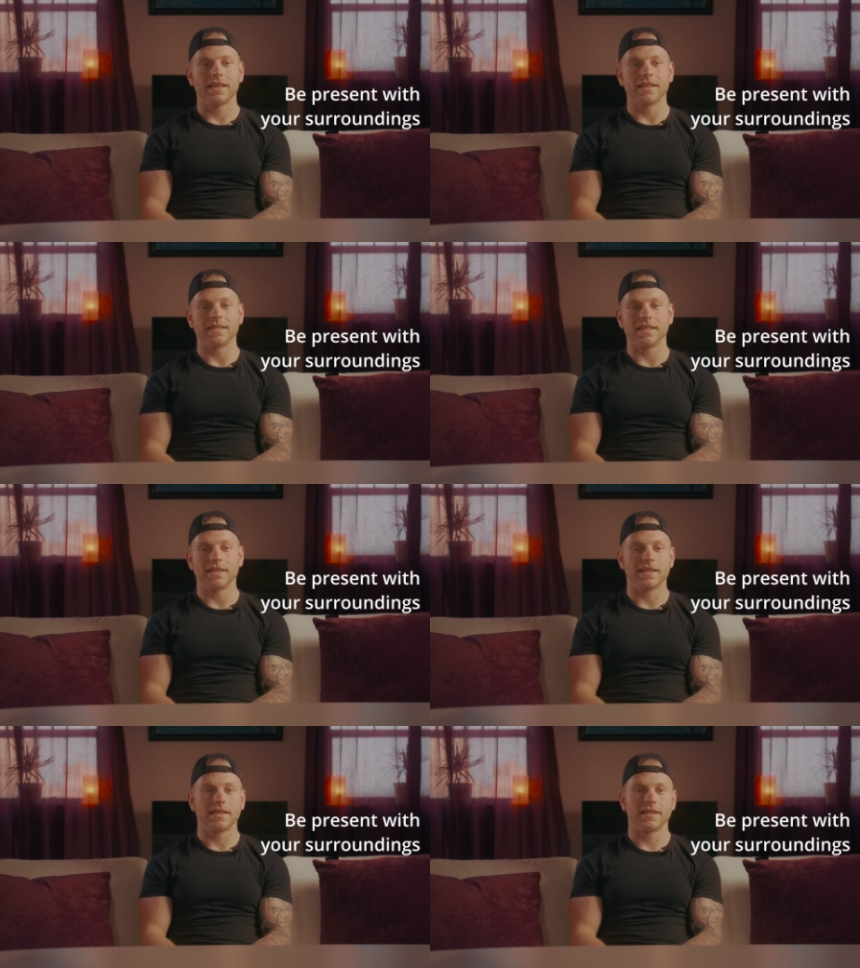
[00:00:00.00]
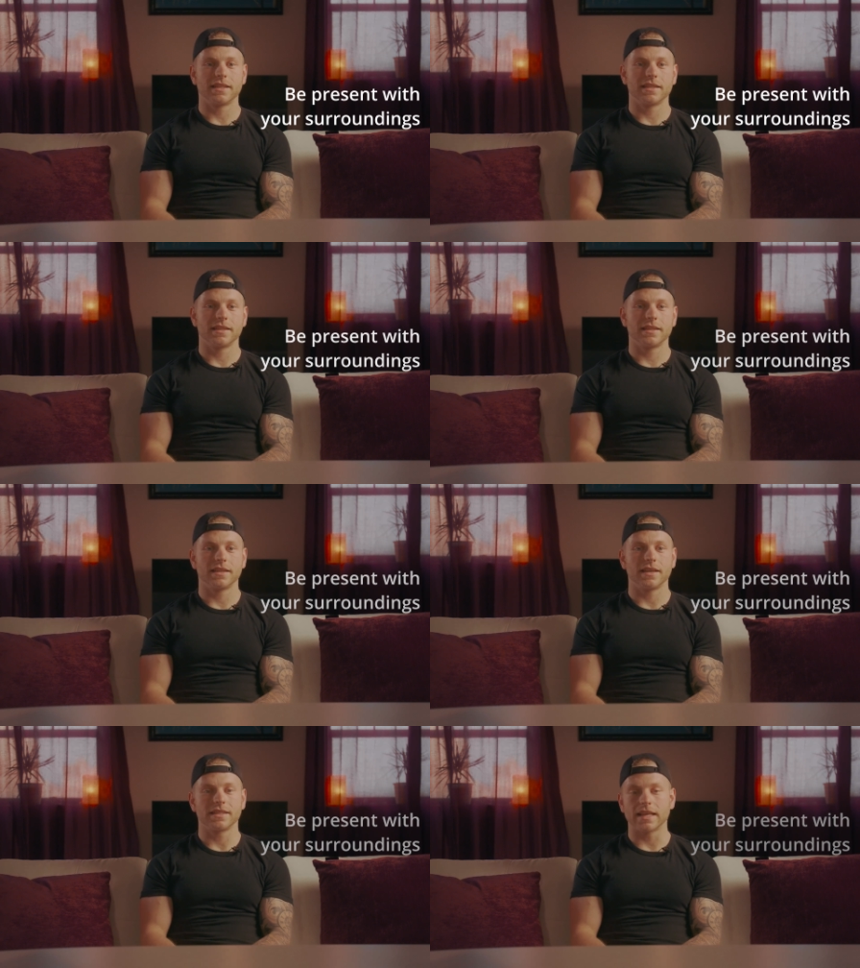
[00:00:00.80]
Is it
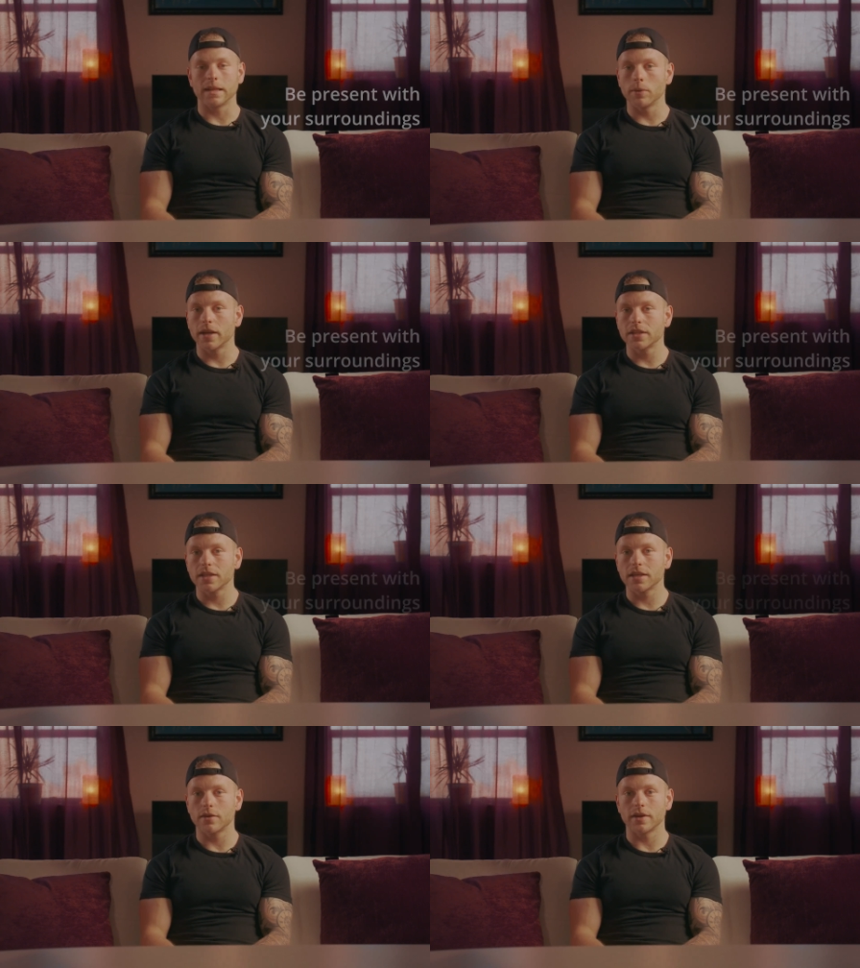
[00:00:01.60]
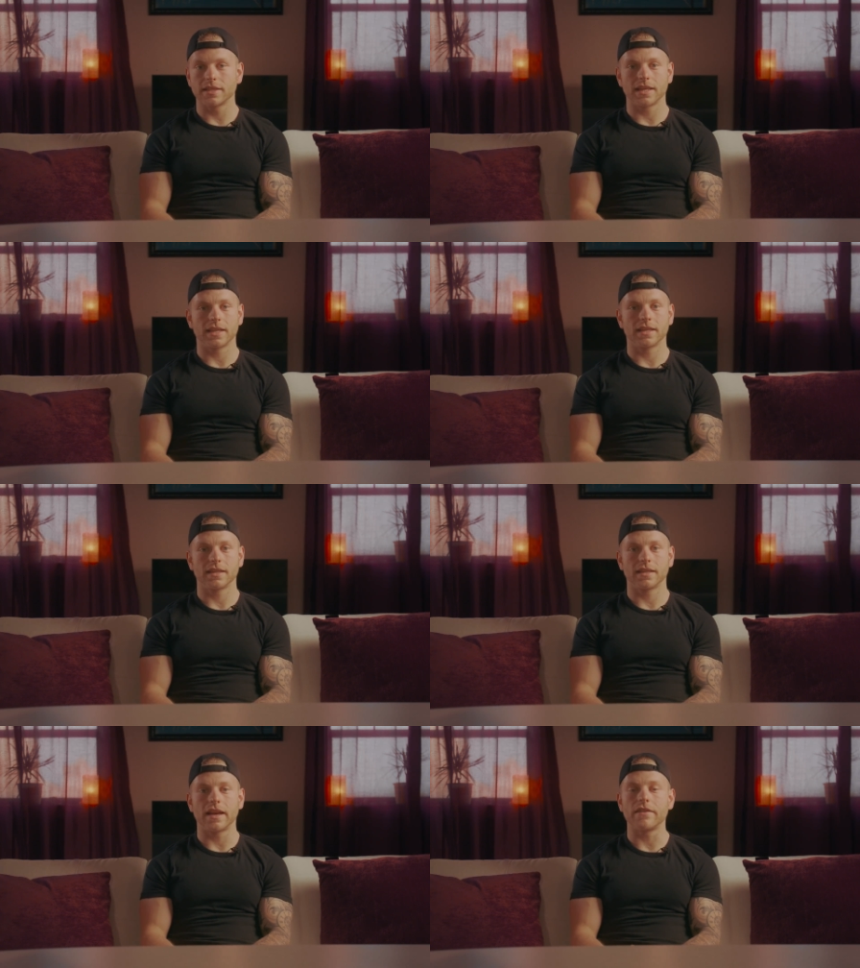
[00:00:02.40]
a celebration or is it an